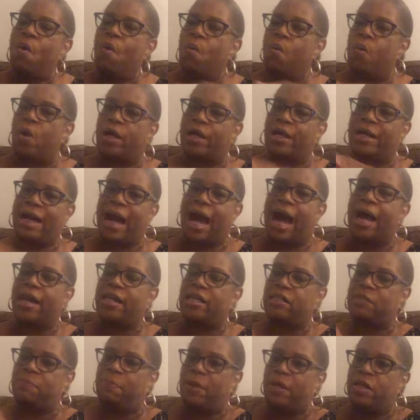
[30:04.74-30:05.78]
what God
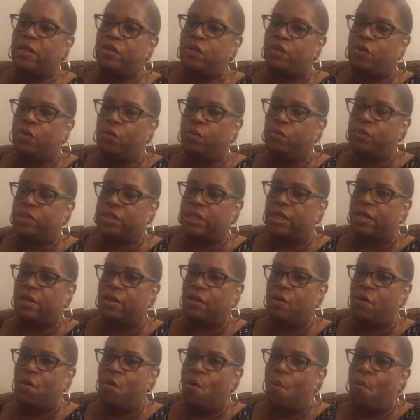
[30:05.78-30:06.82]
has been using,
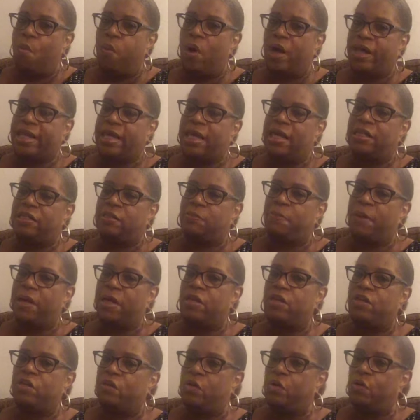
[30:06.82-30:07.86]
what he's
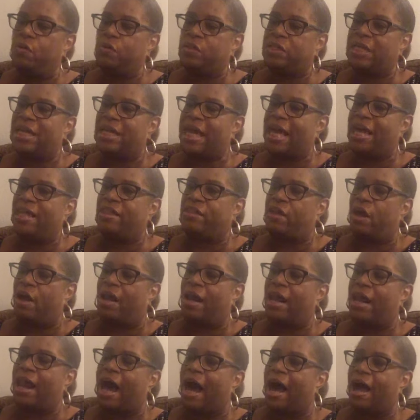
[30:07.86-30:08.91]
been using in their
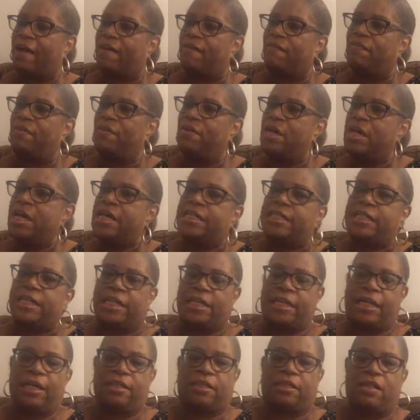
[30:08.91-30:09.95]
life to
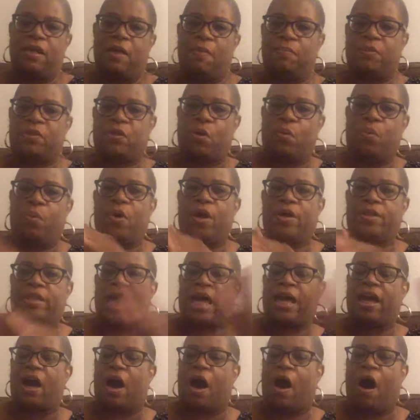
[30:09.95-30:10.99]
get them to where
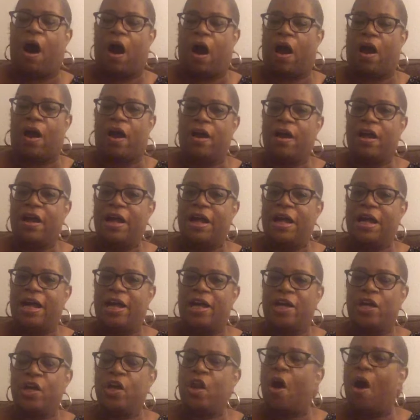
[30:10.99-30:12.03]
they are.
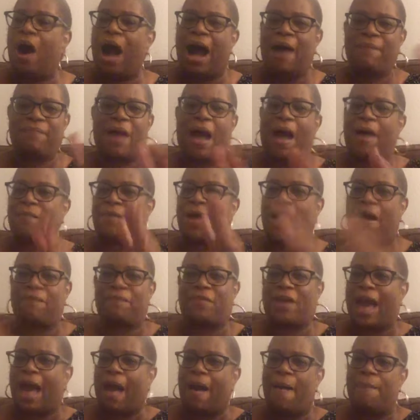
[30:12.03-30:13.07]
You know, I, I,
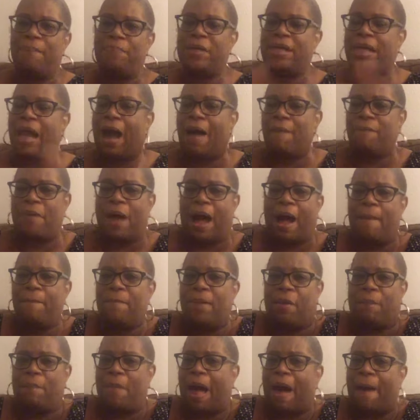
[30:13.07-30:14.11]
I've got, I mean, I've, I'm
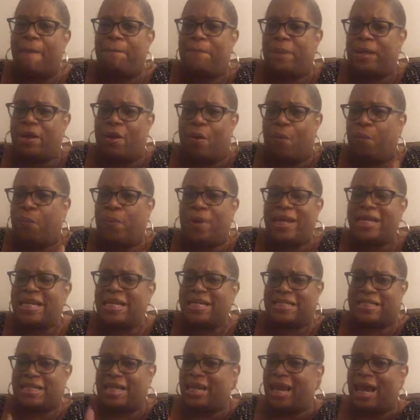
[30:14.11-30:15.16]
a, I've been a
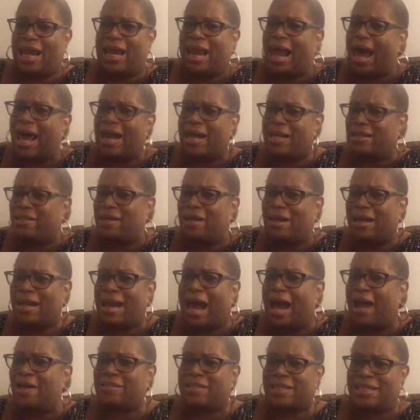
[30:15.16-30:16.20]
witness in a lot of their
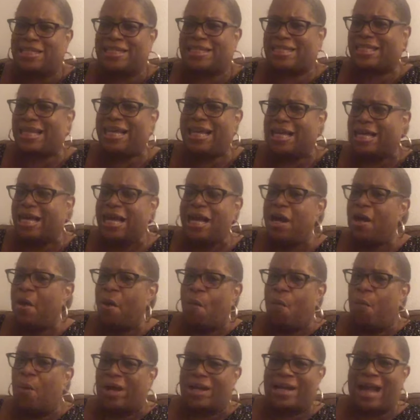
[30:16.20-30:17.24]
lives and see
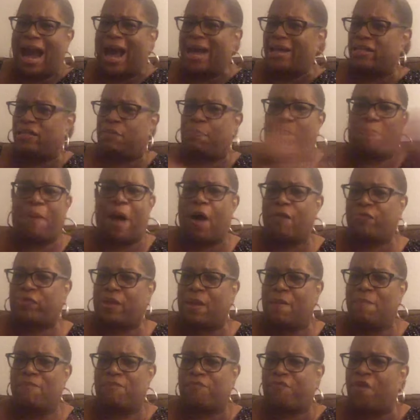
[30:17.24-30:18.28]
where God has brought
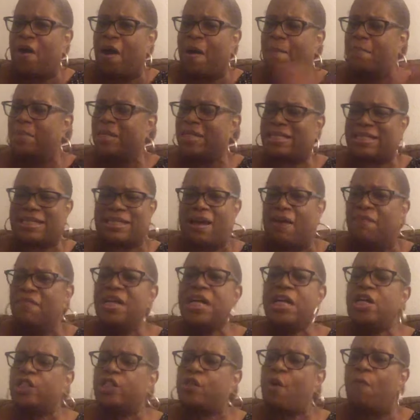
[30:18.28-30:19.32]
them from and stuff.
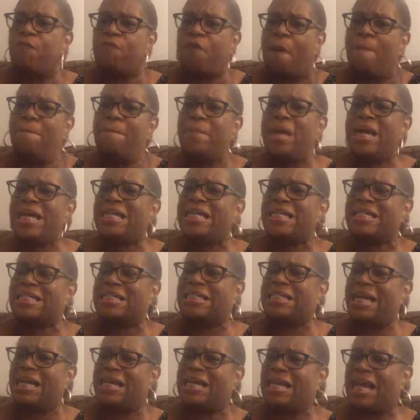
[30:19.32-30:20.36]
So for me to
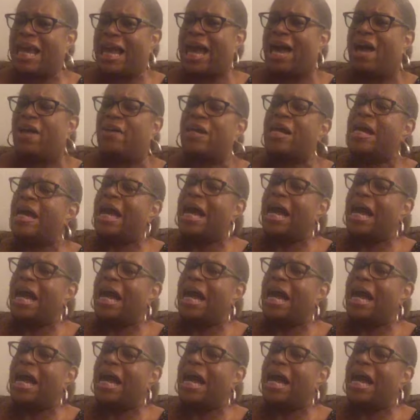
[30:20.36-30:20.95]
sit down